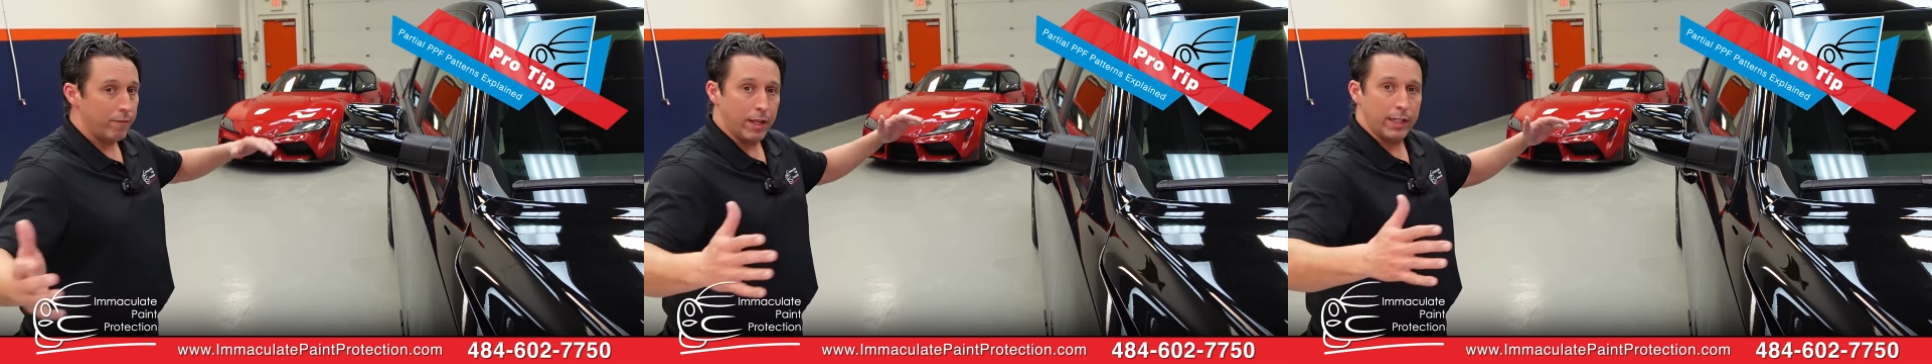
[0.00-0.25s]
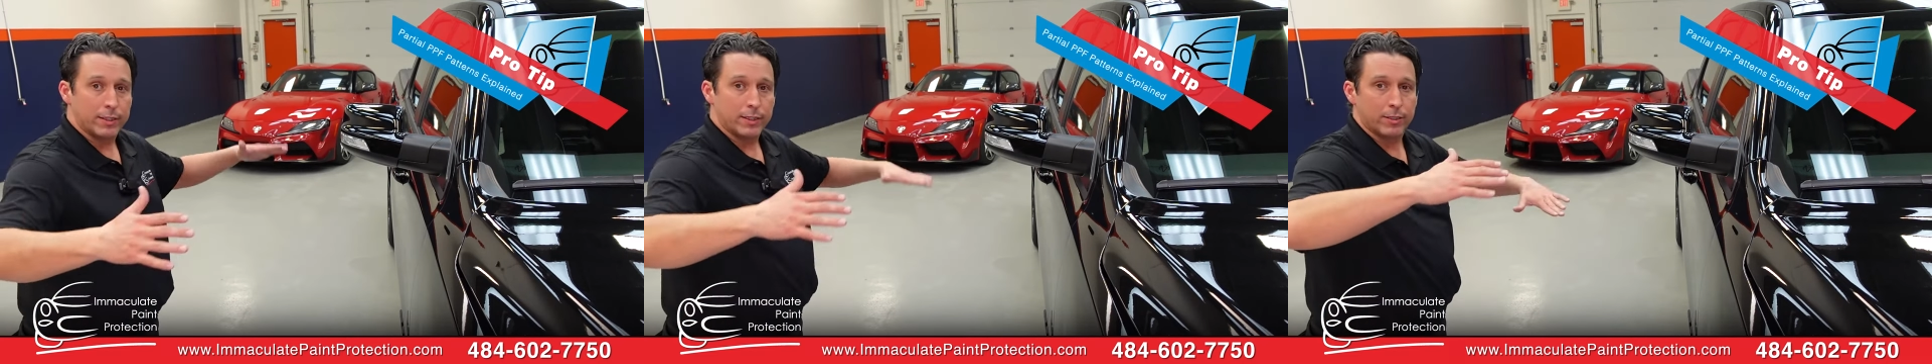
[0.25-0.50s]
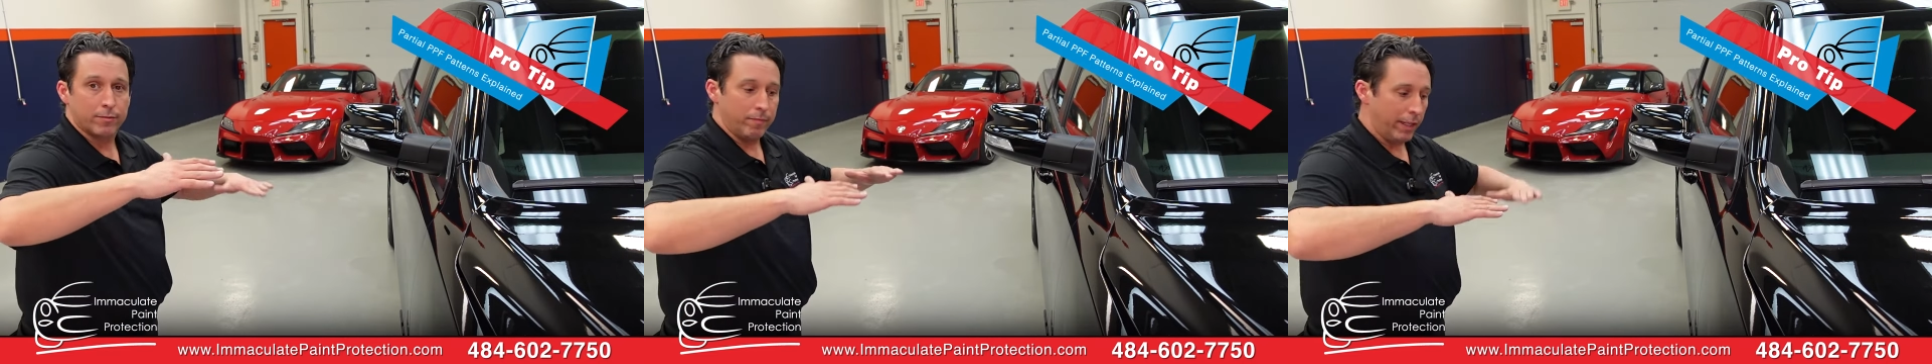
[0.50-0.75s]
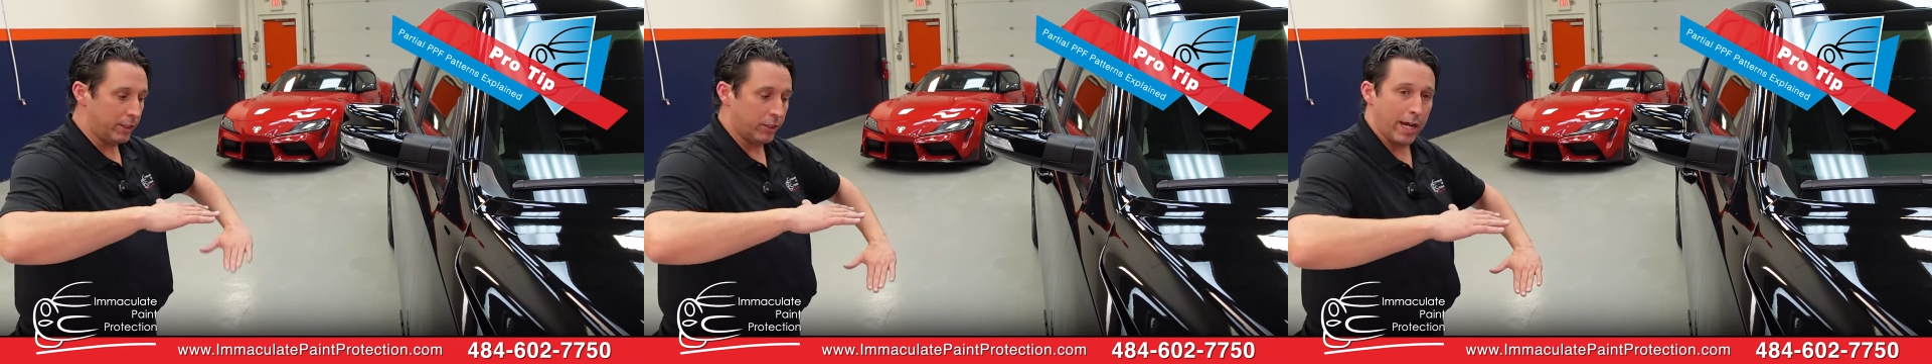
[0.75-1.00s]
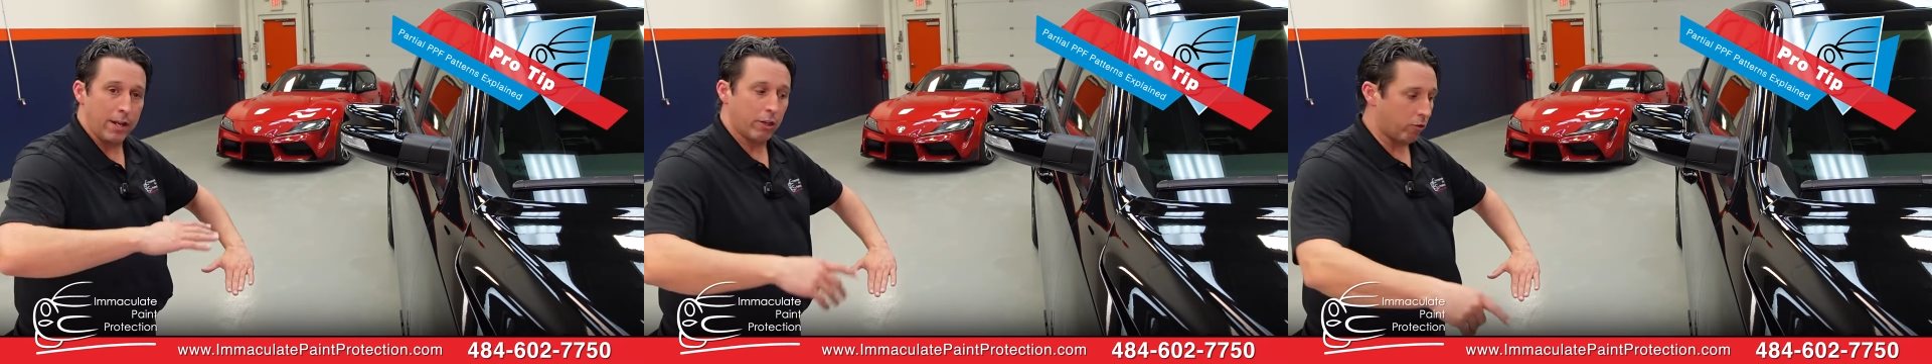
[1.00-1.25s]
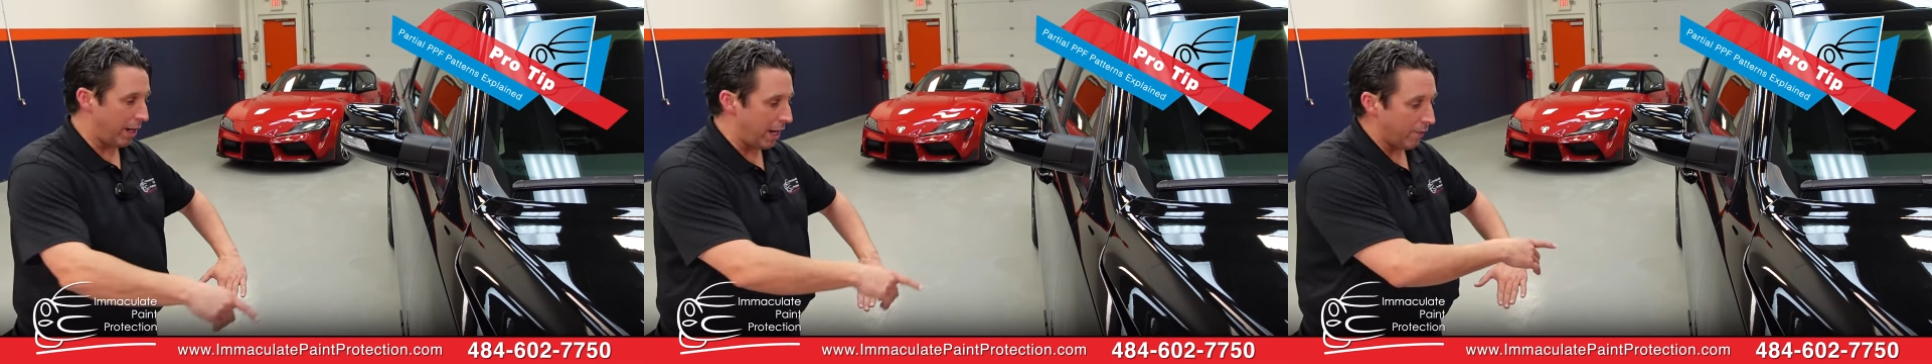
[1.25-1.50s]
It's down the
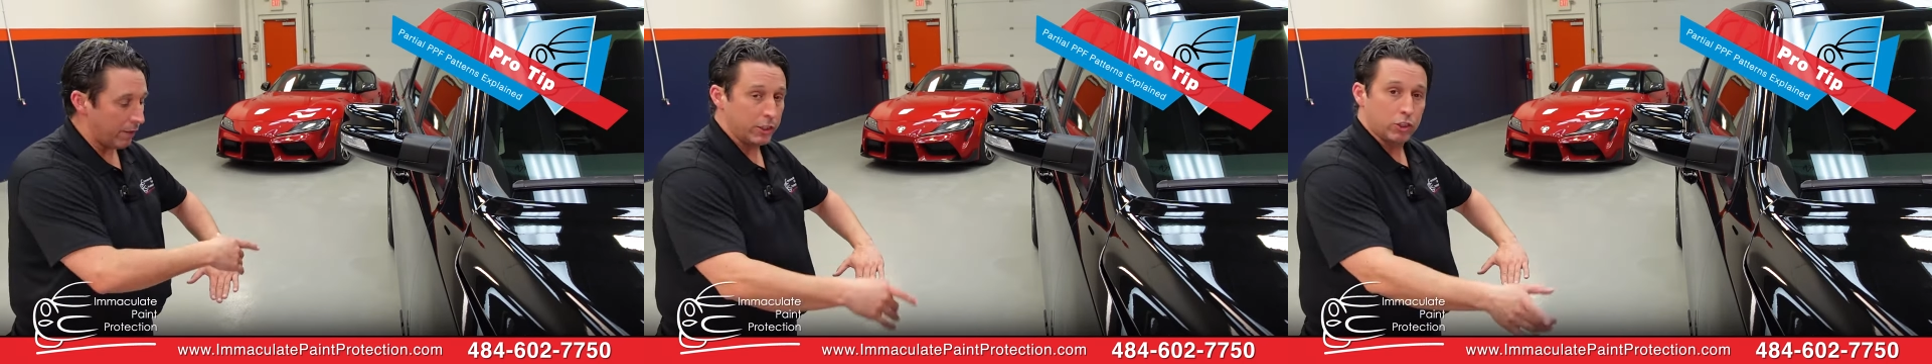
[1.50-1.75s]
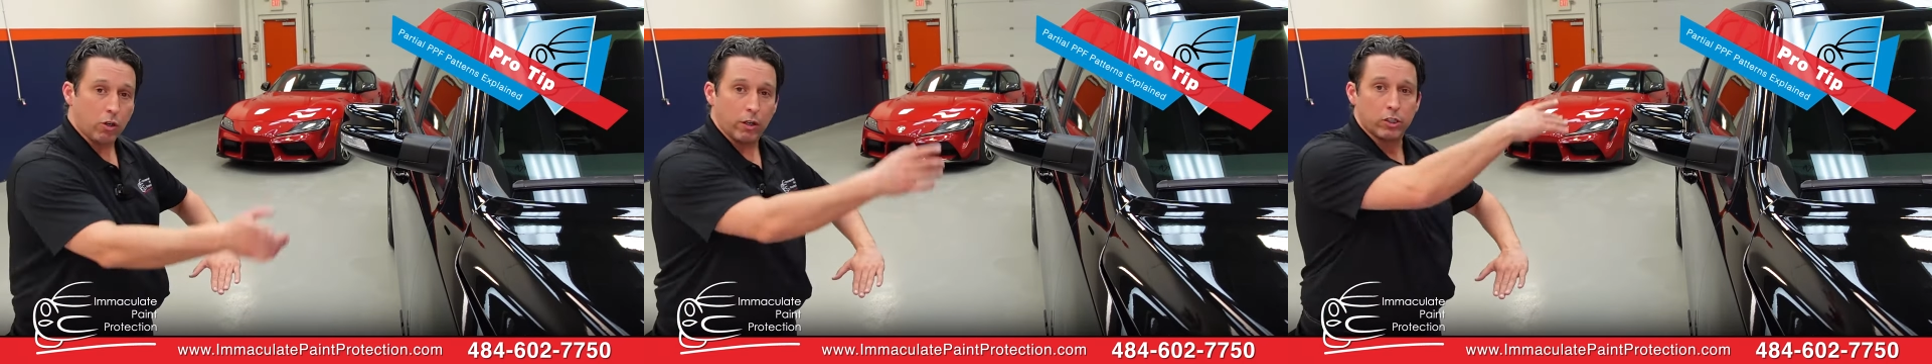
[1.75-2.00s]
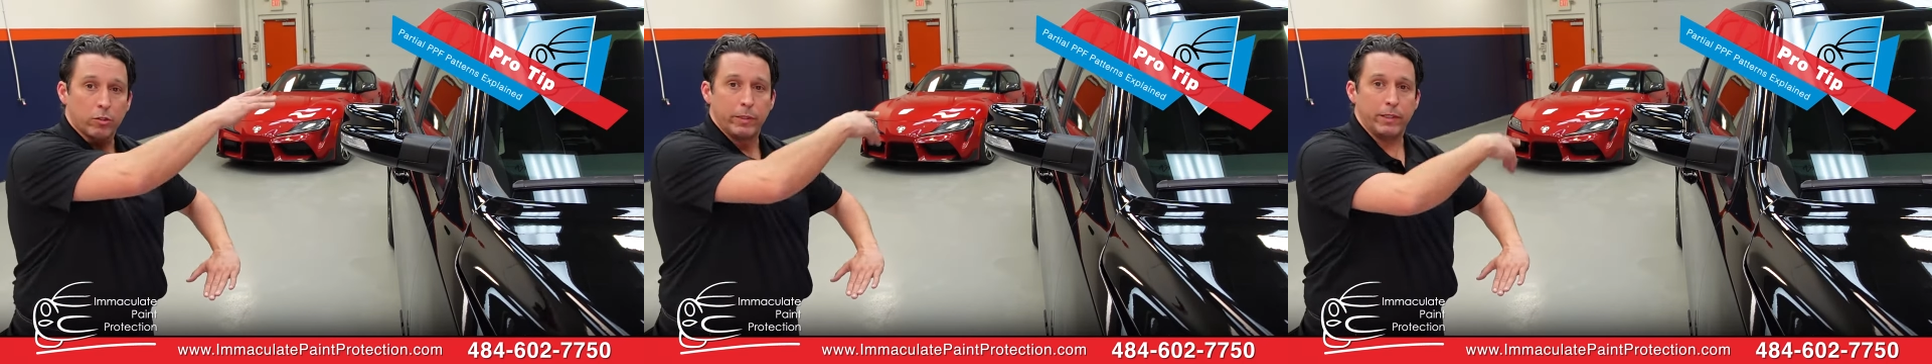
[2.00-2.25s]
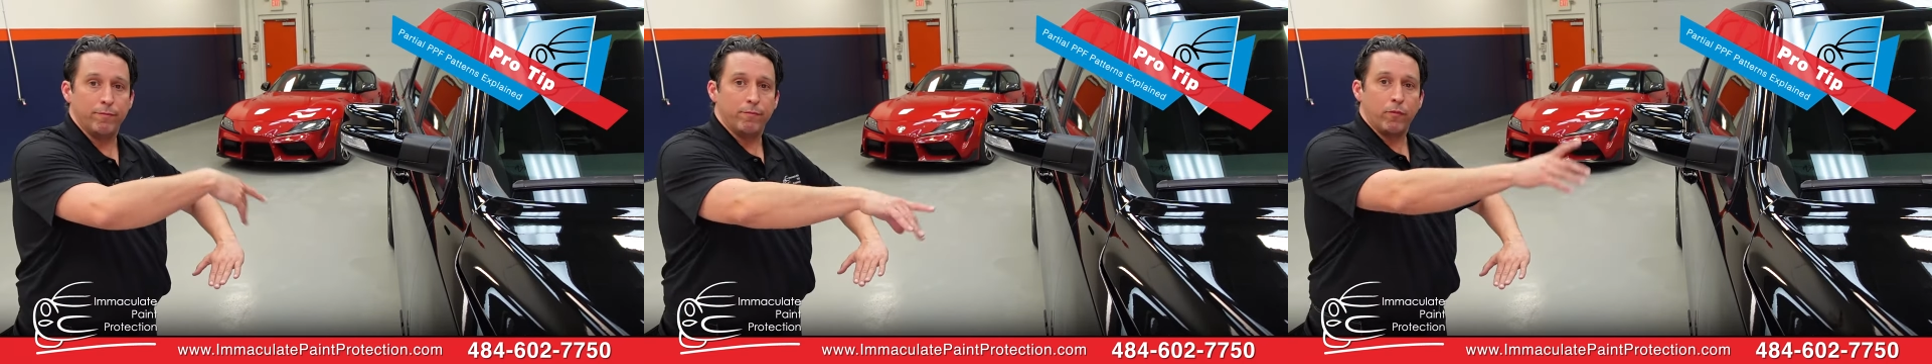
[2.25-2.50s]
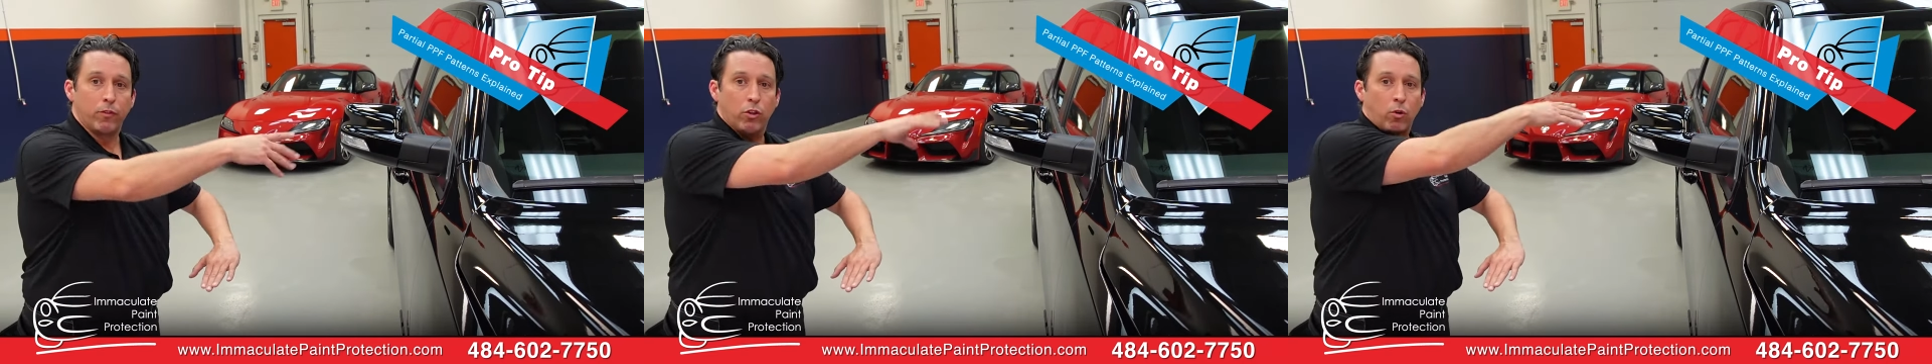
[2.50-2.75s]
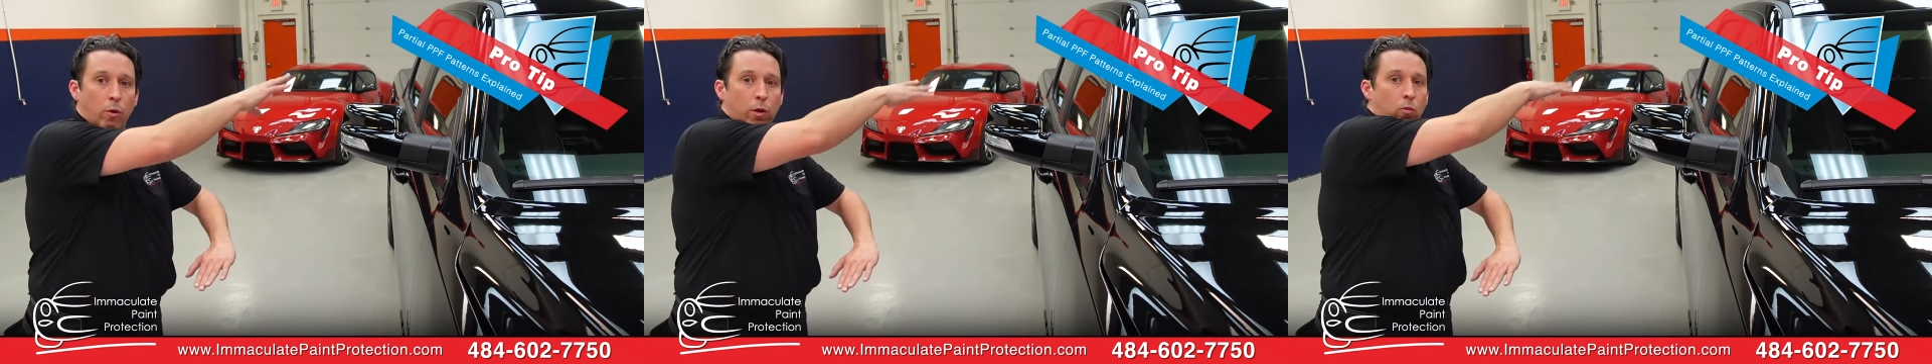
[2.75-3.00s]
ground. These trucks will be
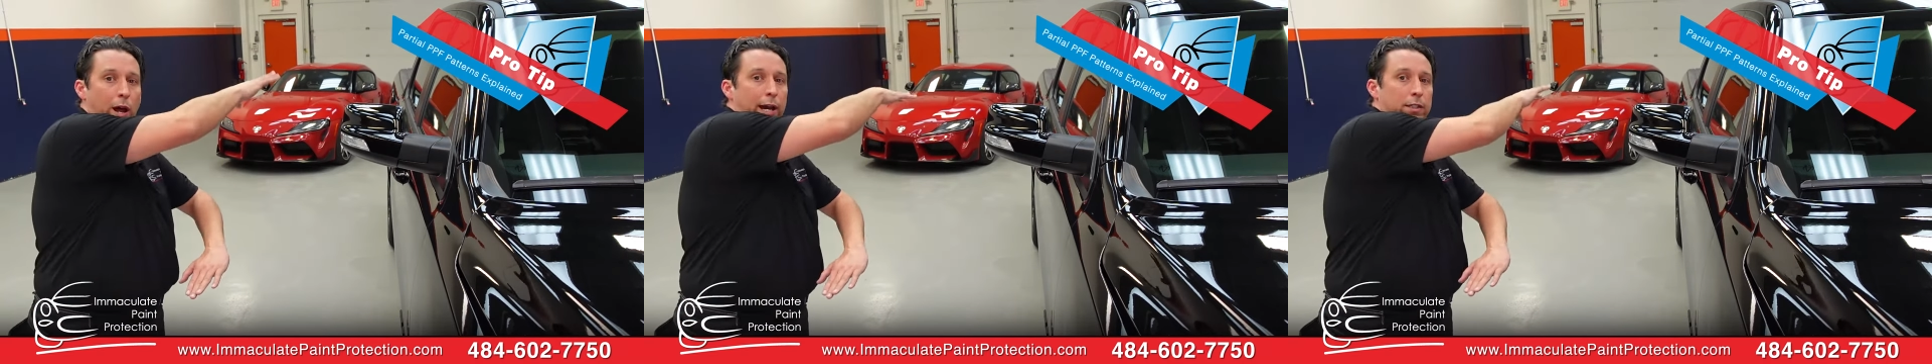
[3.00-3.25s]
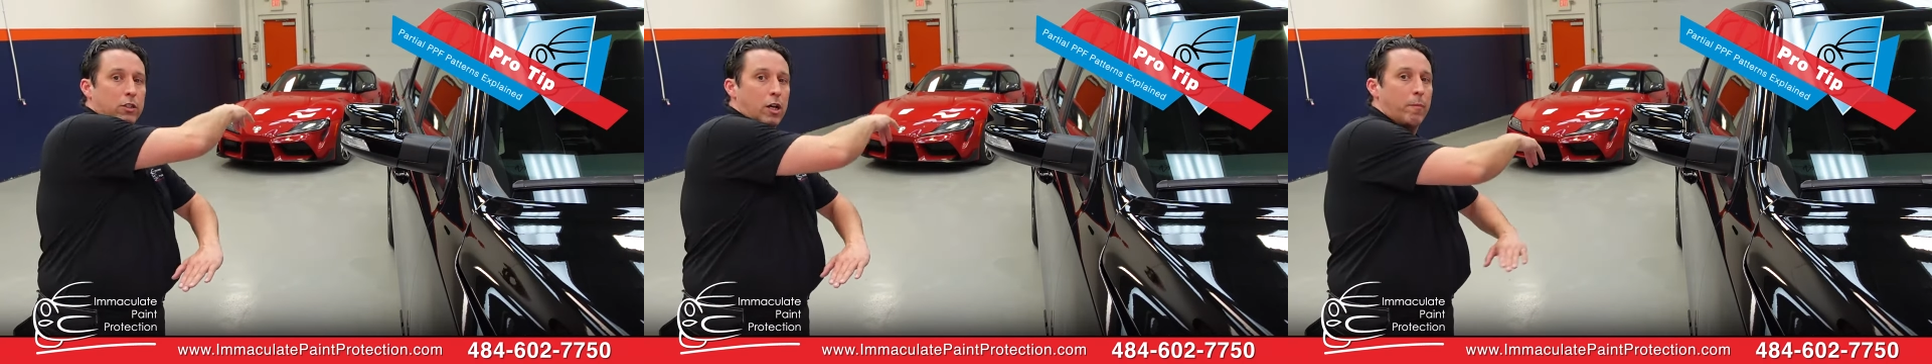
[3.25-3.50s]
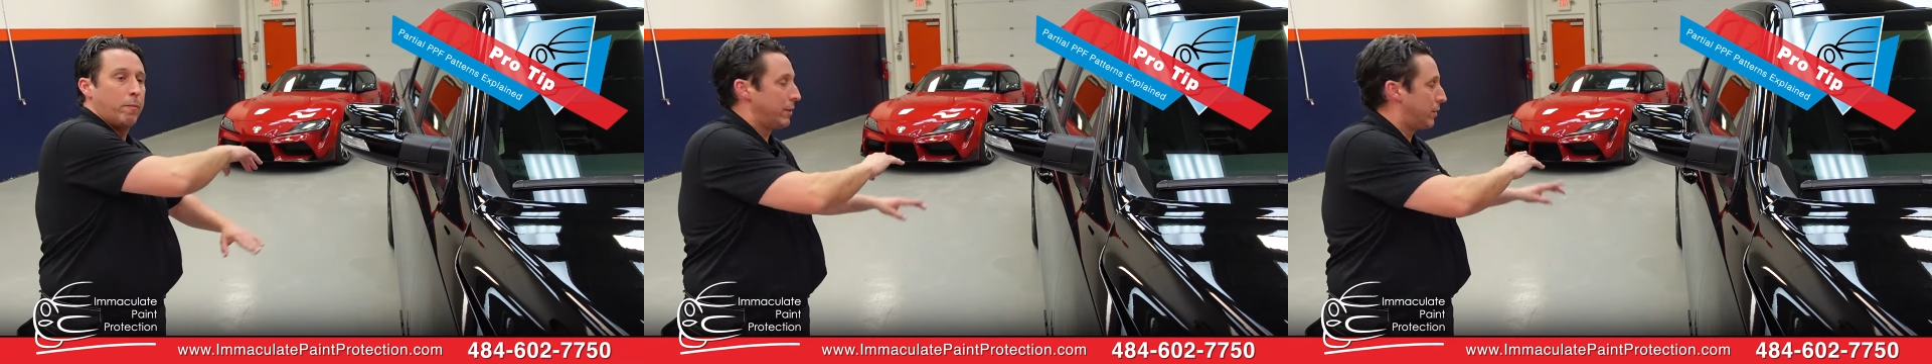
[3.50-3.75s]
throwing rocks up.